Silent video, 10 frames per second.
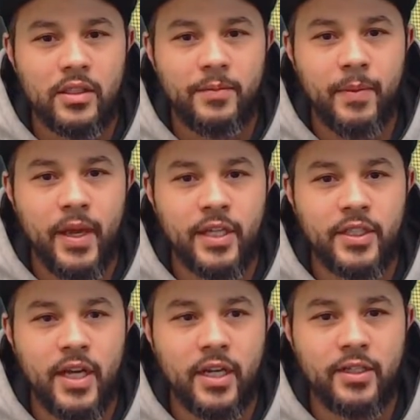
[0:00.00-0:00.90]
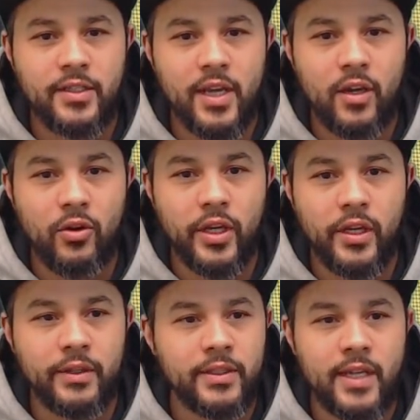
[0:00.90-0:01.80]
Vanish, not a good sign. Goku
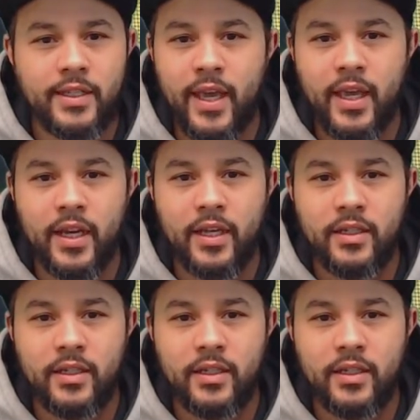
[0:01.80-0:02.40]
is not De Gea.